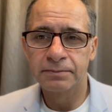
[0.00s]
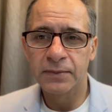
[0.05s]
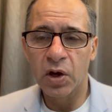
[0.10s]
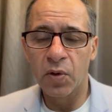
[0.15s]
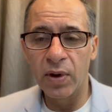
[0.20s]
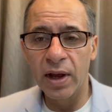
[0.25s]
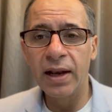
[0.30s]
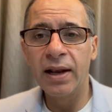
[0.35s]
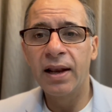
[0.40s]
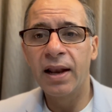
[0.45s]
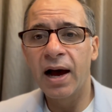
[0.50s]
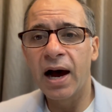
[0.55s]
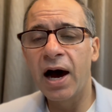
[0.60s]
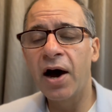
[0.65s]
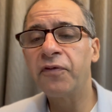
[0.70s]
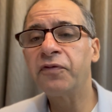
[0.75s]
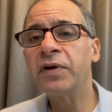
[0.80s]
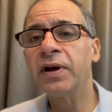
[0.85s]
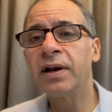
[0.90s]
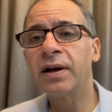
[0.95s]
Well,
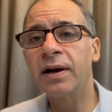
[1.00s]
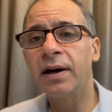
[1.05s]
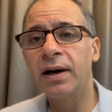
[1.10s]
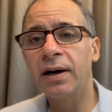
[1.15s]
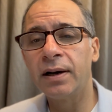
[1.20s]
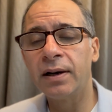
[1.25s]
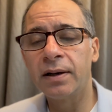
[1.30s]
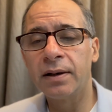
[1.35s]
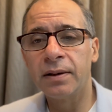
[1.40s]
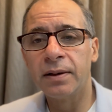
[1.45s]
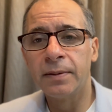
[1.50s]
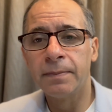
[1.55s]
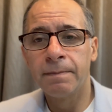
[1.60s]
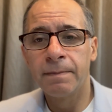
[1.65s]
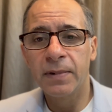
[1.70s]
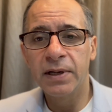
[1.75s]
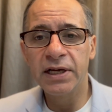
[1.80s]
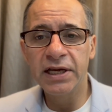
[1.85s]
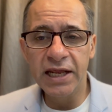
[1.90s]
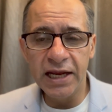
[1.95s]
after a
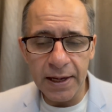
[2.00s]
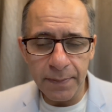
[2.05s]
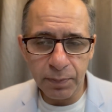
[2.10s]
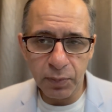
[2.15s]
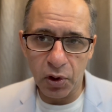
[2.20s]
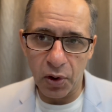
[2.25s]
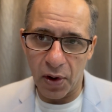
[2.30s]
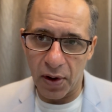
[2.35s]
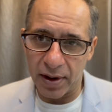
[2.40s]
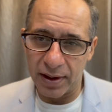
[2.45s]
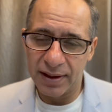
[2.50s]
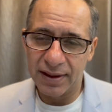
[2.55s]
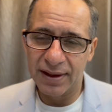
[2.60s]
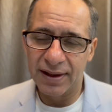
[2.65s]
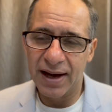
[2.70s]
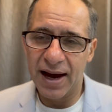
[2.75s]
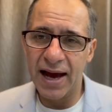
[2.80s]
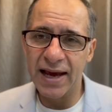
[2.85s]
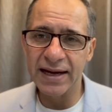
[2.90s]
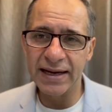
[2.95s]
deep thought,
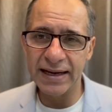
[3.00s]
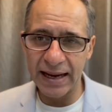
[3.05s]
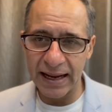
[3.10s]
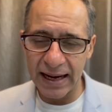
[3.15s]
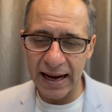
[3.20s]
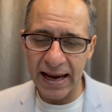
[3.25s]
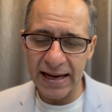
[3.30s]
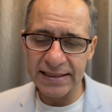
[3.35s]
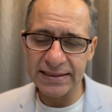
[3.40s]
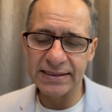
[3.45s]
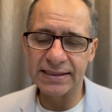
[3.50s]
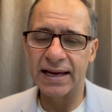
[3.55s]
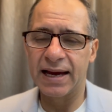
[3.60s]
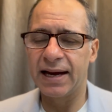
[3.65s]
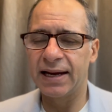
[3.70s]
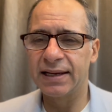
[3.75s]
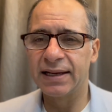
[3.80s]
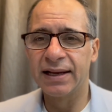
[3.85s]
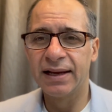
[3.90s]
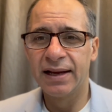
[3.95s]
I realized
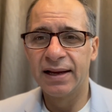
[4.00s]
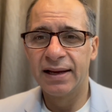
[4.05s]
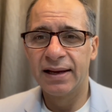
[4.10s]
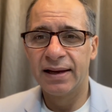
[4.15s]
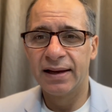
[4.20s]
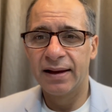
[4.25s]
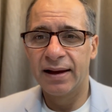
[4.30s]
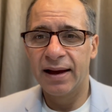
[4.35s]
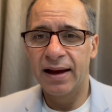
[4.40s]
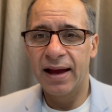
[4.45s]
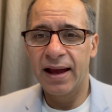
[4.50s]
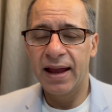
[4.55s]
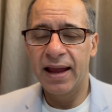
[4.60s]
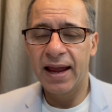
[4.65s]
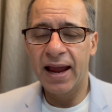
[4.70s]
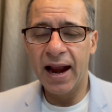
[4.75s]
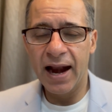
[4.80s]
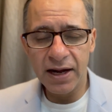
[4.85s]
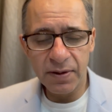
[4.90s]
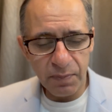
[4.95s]
that
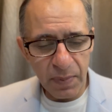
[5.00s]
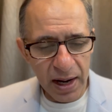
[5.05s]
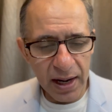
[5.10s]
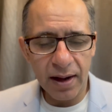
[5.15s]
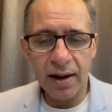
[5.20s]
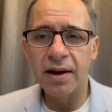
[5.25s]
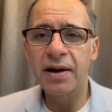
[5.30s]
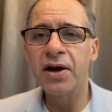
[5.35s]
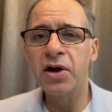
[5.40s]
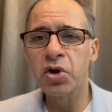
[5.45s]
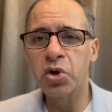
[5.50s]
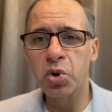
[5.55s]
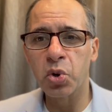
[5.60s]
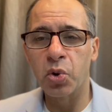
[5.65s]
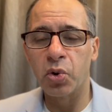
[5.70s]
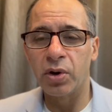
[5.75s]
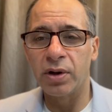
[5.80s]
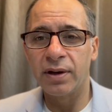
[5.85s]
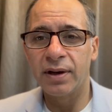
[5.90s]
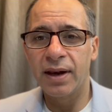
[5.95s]
at my current
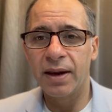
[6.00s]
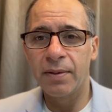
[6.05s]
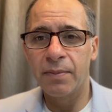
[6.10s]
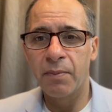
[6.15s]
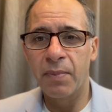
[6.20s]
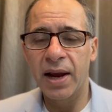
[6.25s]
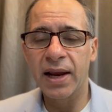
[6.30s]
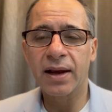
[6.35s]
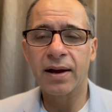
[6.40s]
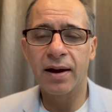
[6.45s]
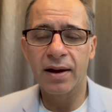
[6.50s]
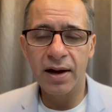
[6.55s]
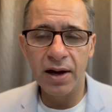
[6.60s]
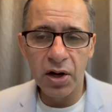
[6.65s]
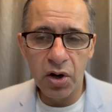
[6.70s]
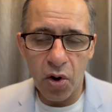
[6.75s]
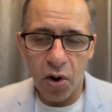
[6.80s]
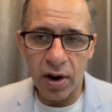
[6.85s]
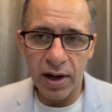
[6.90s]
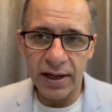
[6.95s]
role, my current
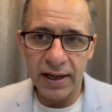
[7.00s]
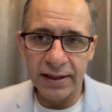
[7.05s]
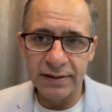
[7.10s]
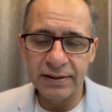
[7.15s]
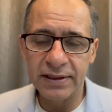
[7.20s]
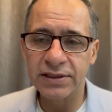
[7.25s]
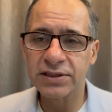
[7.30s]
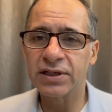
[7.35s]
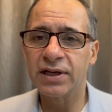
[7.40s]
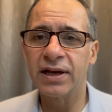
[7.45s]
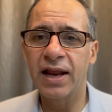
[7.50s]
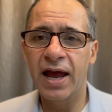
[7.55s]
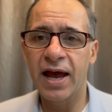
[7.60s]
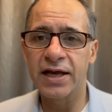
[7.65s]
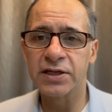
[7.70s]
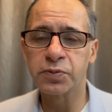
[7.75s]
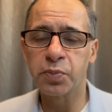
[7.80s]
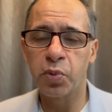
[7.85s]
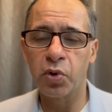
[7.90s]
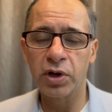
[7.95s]
organization
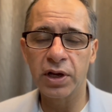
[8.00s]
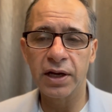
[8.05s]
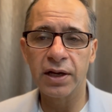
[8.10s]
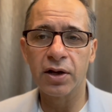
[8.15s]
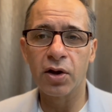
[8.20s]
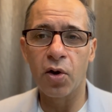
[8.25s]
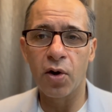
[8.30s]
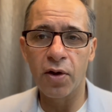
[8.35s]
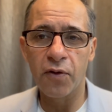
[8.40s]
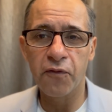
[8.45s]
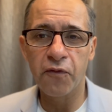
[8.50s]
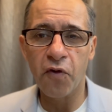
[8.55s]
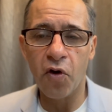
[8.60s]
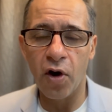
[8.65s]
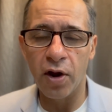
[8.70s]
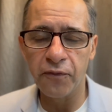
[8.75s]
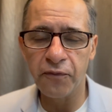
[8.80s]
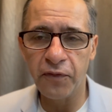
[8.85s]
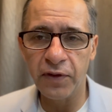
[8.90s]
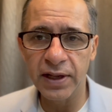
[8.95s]
has put in a lot of
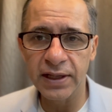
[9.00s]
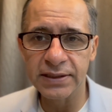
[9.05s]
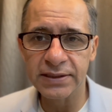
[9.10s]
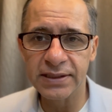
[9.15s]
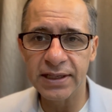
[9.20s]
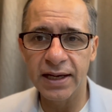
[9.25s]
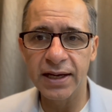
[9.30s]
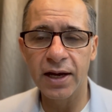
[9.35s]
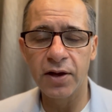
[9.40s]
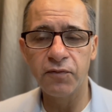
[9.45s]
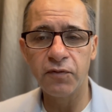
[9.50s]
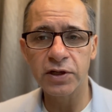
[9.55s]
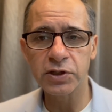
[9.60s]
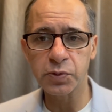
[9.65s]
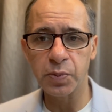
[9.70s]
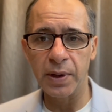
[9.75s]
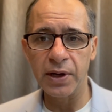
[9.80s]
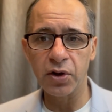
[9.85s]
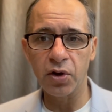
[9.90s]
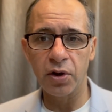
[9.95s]
confidence and
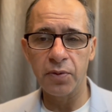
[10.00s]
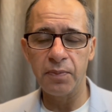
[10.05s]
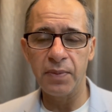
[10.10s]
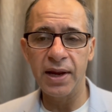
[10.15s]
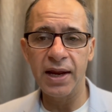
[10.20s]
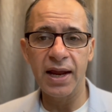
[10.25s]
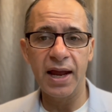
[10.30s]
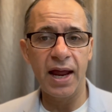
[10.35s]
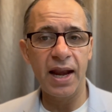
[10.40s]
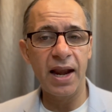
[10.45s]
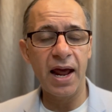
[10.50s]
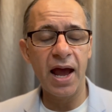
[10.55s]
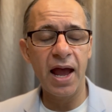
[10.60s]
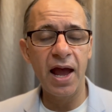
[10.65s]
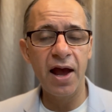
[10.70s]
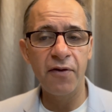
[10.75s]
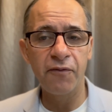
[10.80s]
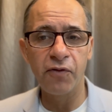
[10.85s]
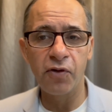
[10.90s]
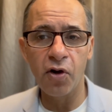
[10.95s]
investment on me, and I
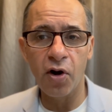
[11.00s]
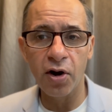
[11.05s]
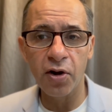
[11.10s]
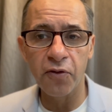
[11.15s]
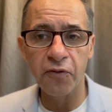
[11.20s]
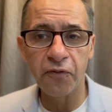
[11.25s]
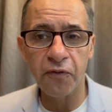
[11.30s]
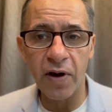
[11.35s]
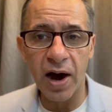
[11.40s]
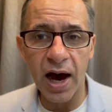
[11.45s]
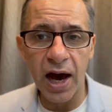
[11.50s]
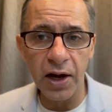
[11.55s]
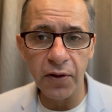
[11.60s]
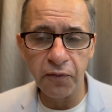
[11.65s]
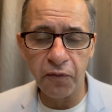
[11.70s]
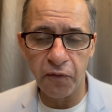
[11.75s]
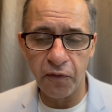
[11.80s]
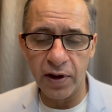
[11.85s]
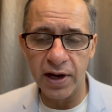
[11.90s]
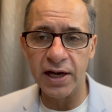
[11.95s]
have a lot of
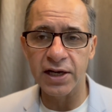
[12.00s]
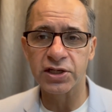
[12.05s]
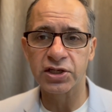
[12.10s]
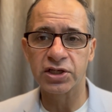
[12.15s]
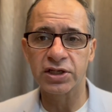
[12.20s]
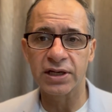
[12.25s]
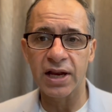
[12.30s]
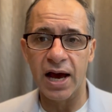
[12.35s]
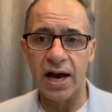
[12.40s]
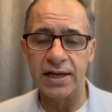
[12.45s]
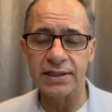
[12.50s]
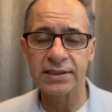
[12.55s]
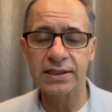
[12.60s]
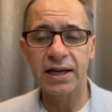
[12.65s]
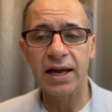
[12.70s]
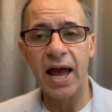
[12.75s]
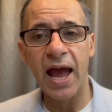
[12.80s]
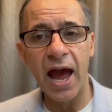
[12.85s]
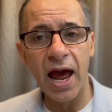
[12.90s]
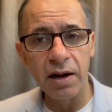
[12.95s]
unfinished tasks
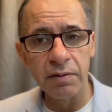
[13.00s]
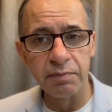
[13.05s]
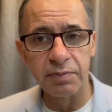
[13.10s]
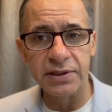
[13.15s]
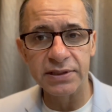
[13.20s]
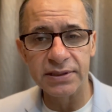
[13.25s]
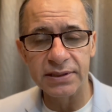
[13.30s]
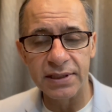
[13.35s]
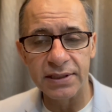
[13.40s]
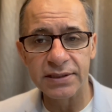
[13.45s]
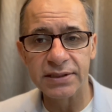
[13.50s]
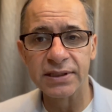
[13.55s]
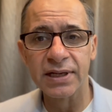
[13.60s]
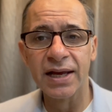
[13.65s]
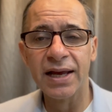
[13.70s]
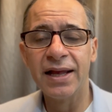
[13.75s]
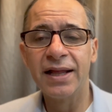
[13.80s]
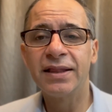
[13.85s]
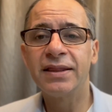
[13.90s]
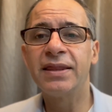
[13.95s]
and business
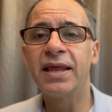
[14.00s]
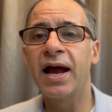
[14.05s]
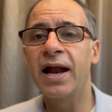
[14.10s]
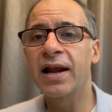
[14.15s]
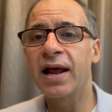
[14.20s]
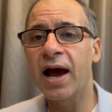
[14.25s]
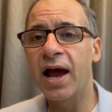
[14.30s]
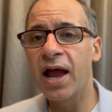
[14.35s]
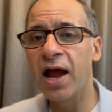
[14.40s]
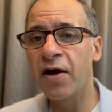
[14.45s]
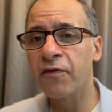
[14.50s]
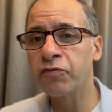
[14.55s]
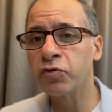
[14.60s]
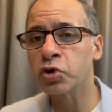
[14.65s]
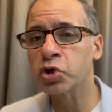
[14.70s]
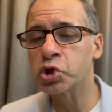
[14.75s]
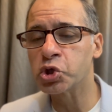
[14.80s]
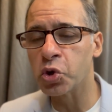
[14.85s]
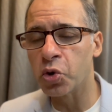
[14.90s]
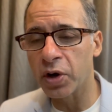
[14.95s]
that I have to
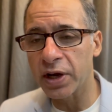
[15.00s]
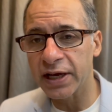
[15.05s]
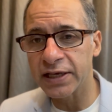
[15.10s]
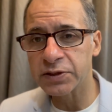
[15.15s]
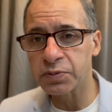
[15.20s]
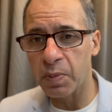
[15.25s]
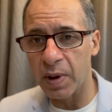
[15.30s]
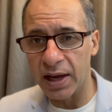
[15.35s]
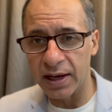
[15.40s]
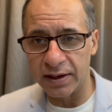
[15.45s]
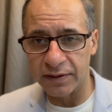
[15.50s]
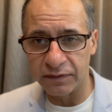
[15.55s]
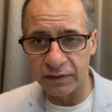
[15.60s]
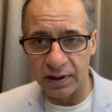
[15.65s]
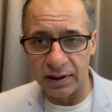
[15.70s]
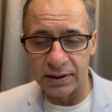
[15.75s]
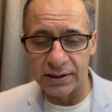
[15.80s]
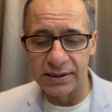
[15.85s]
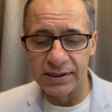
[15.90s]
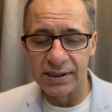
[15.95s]
showcase my
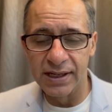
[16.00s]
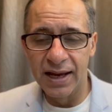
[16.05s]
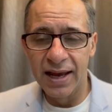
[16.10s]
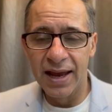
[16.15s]
results.